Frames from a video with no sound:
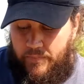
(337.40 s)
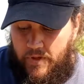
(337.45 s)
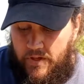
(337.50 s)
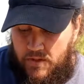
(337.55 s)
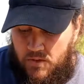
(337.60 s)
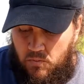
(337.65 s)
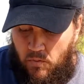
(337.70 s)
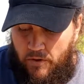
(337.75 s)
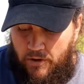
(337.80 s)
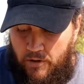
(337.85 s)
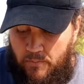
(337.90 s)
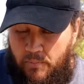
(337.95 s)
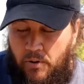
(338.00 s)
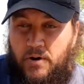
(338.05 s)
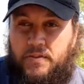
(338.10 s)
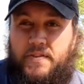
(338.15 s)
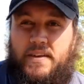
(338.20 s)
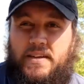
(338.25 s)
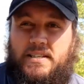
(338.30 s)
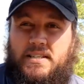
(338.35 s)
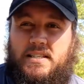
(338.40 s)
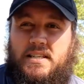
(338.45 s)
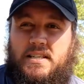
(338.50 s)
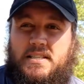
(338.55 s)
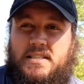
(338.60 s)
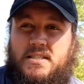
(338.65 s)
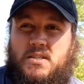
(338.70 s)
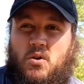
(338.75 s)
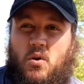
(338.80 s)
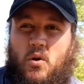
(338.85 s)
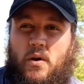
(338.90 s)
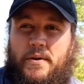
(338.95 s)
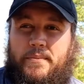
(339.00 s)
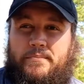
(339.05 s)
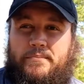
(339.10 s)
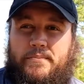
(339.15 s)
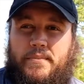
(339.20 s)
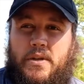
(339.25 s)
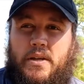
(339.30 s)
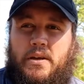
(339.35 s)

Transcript: is where you put these discs on.